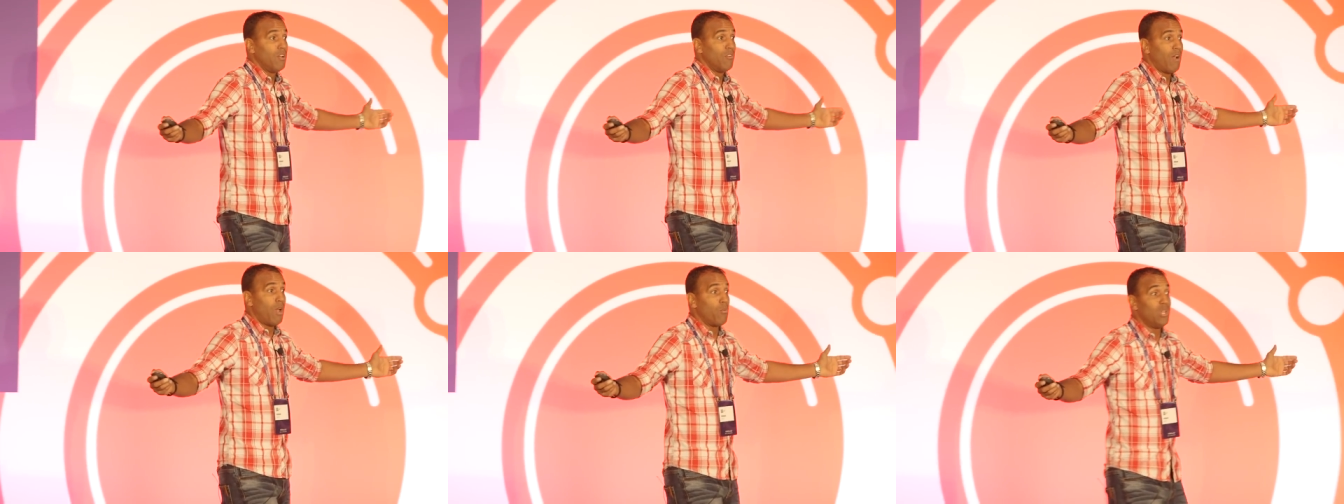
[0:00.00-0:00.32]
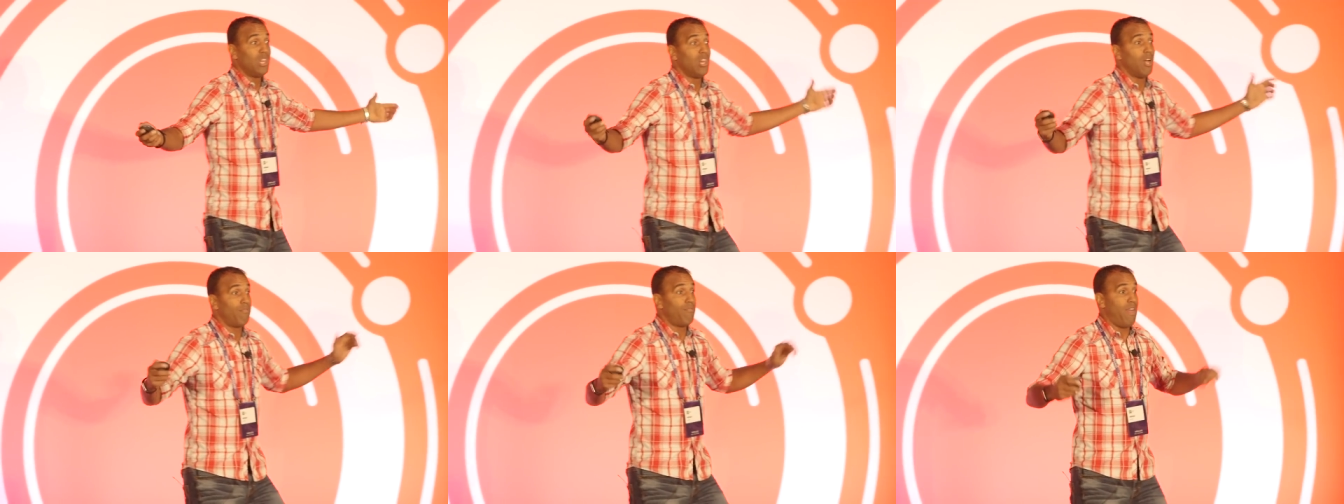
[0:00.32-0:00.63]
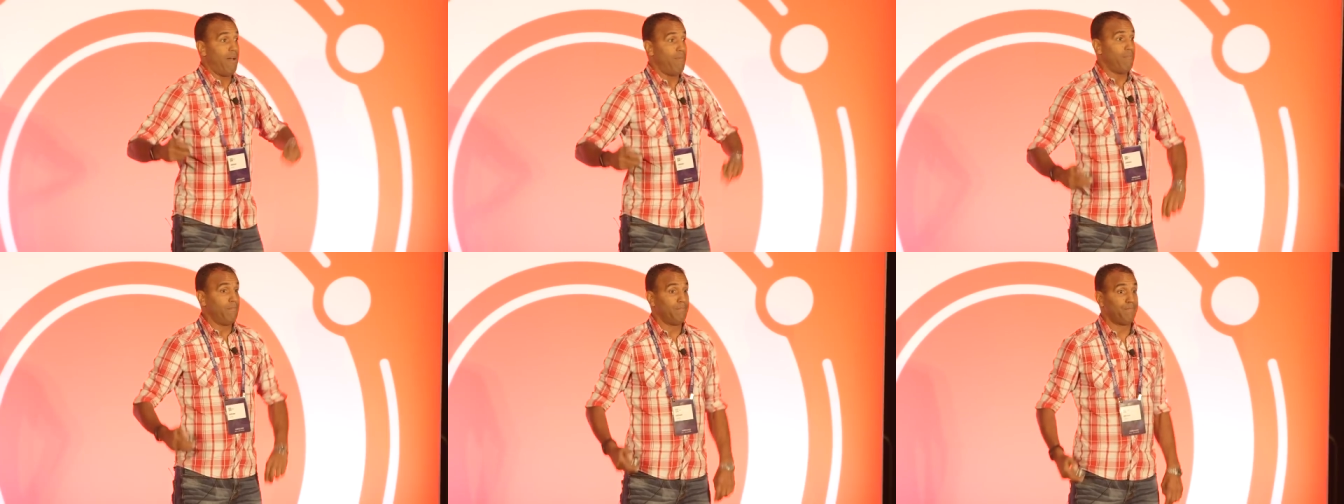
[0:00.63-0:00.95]
Right, we love
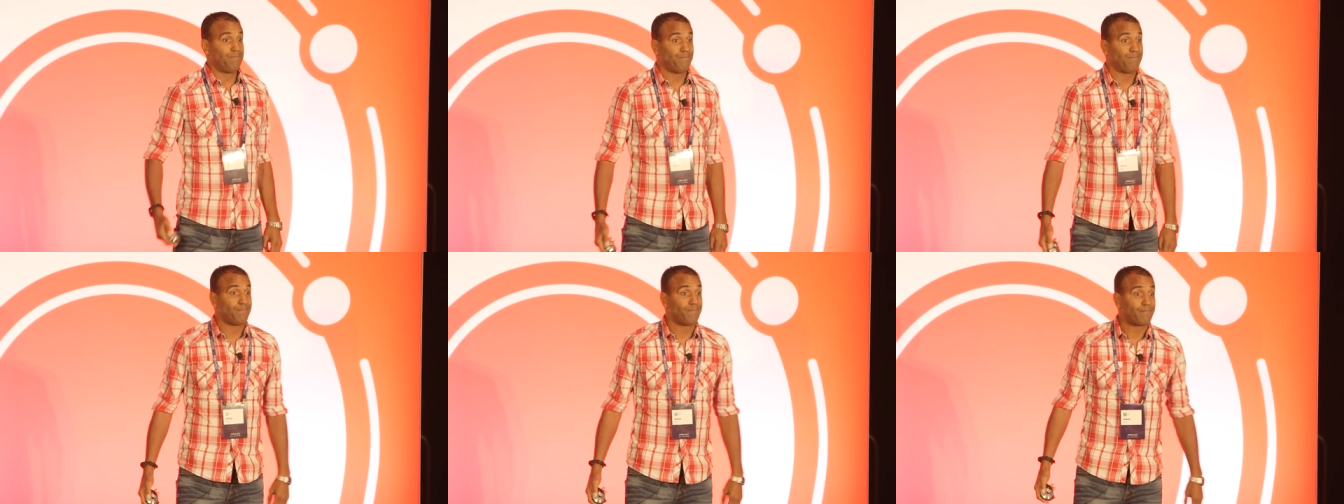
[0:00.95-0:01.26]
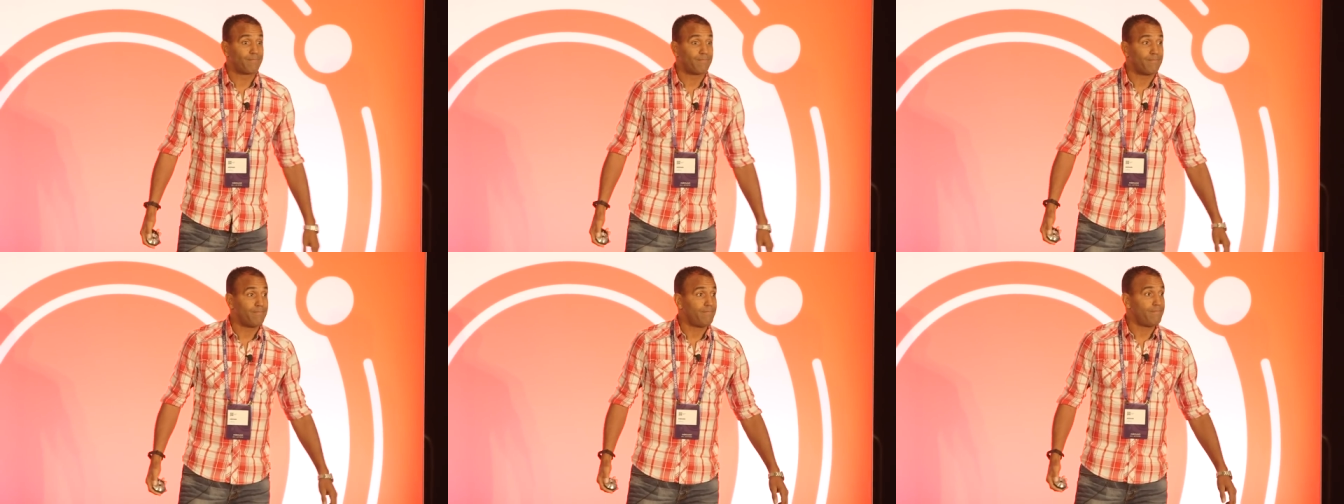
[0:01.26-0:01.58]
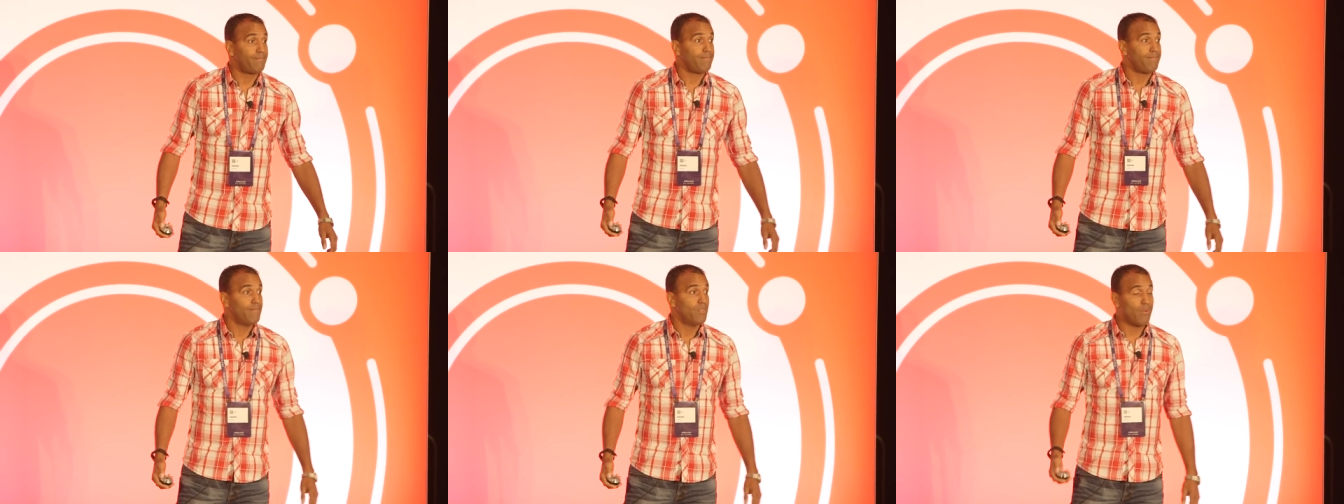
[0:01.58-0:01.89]
them,
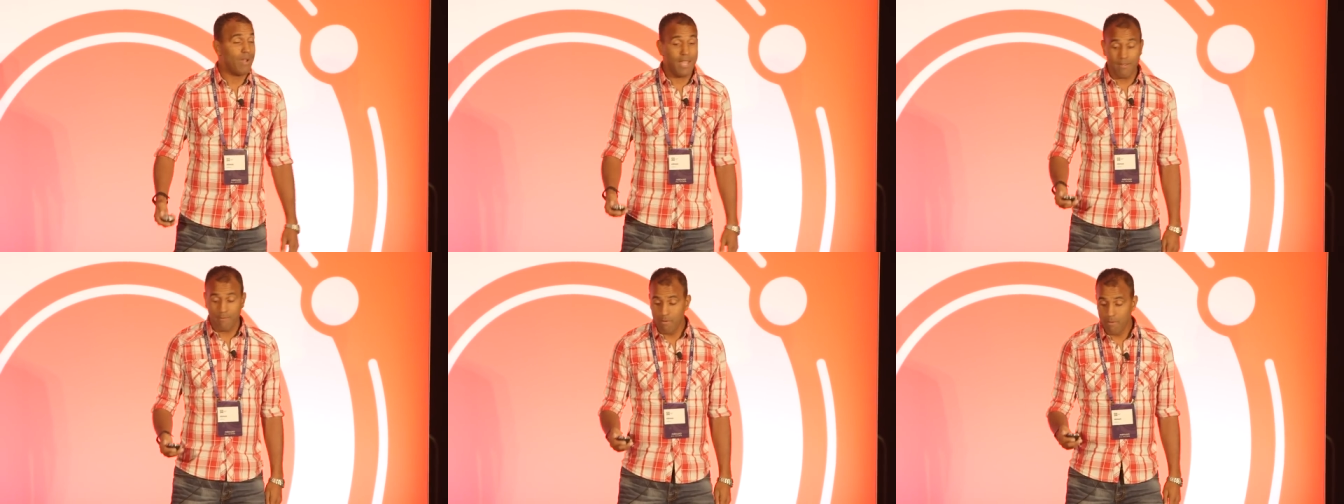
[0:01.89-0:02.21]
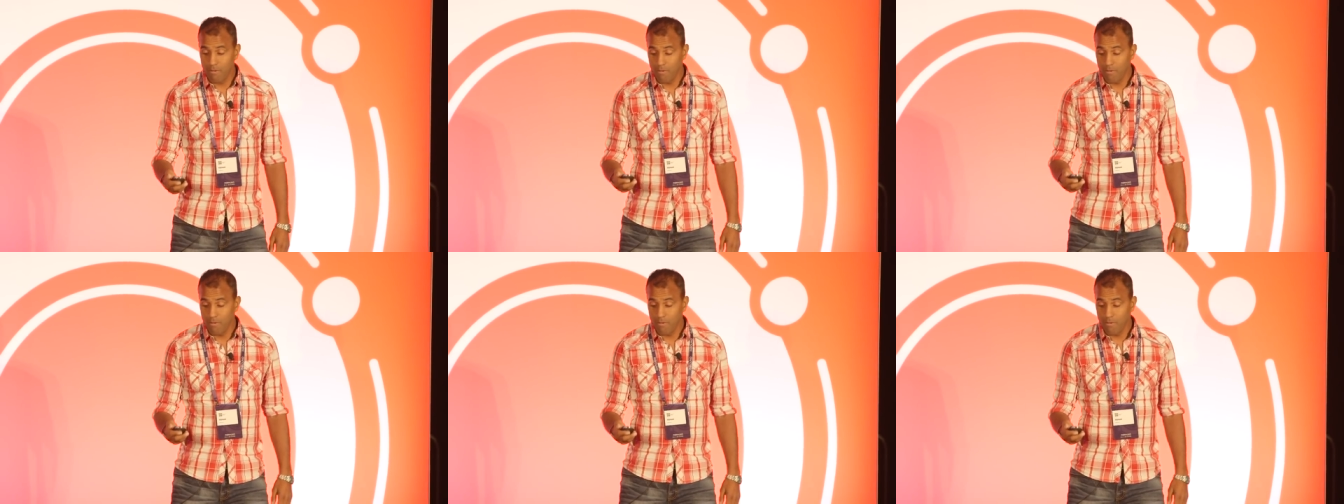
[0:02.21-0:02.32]
right?